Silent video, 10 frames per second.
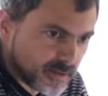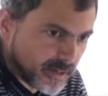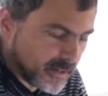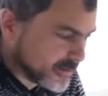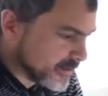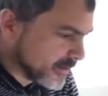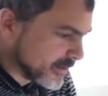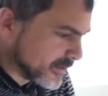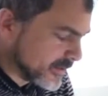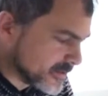and
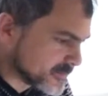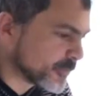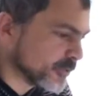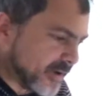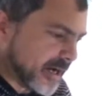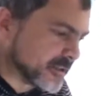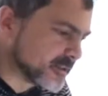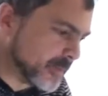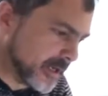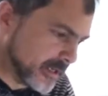is
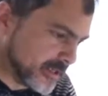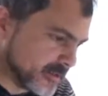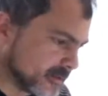provided by